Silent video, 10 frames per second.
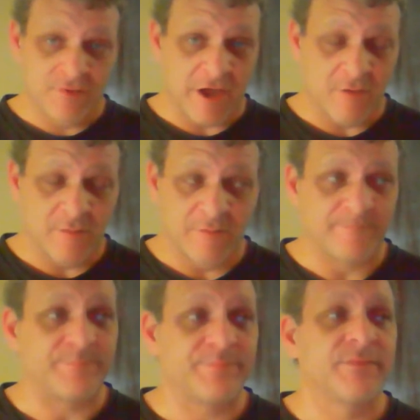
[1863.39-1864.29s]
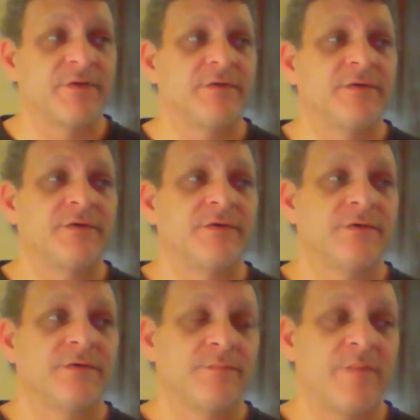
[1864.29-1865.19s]
album,
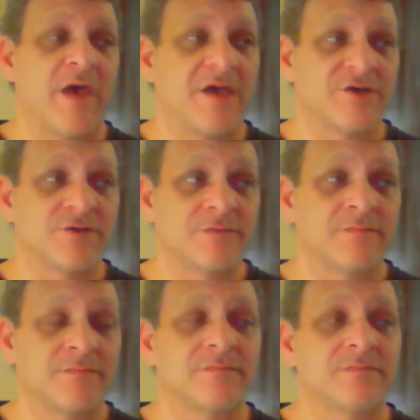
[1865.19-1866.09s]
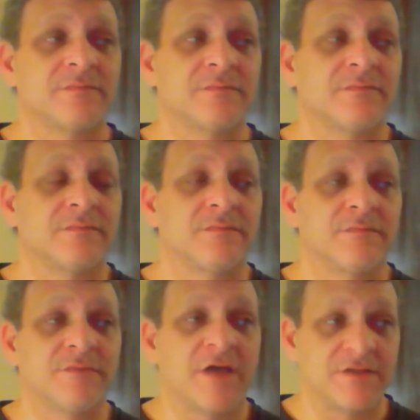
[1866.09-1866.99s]
Passion,
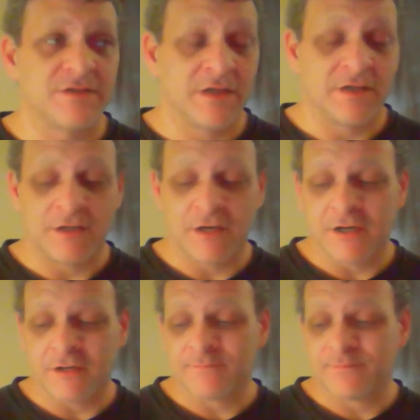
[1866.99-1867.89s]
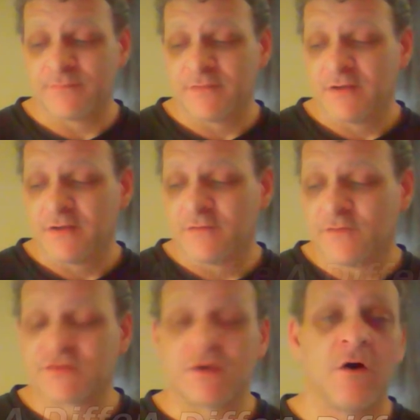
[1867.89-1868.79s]
1989.
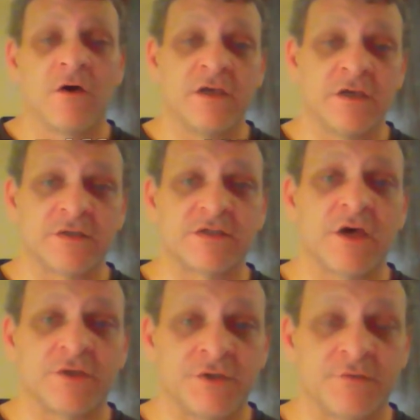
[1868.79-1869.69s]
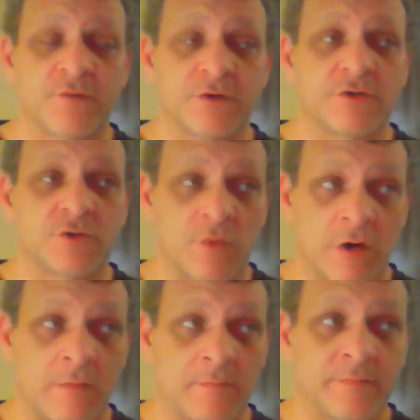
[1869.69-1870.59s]
The song is A Different
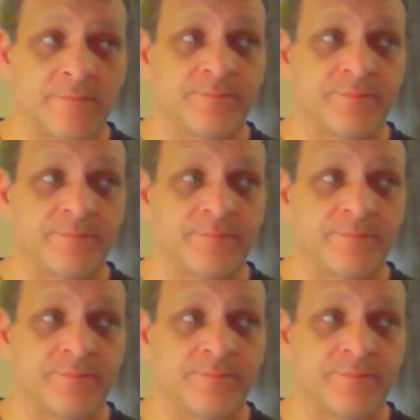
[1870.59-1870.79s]
Drum.